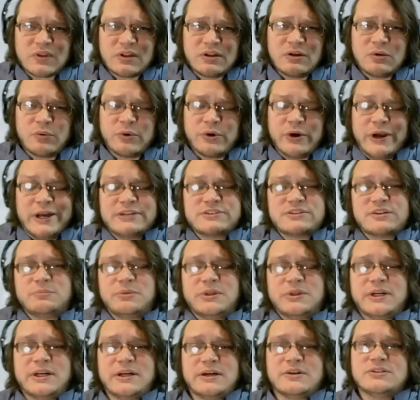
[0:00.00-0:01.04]
And we were actually
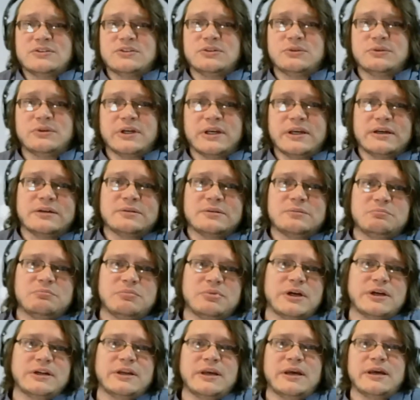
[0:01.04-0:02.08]
planning on doing a
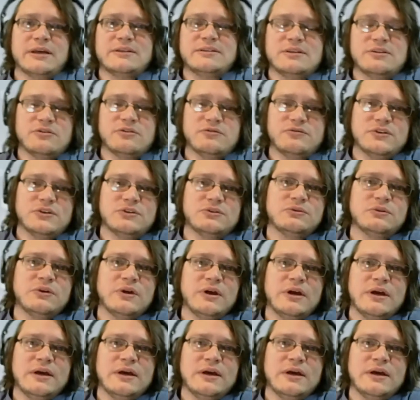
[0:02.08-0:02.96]
podcast interview,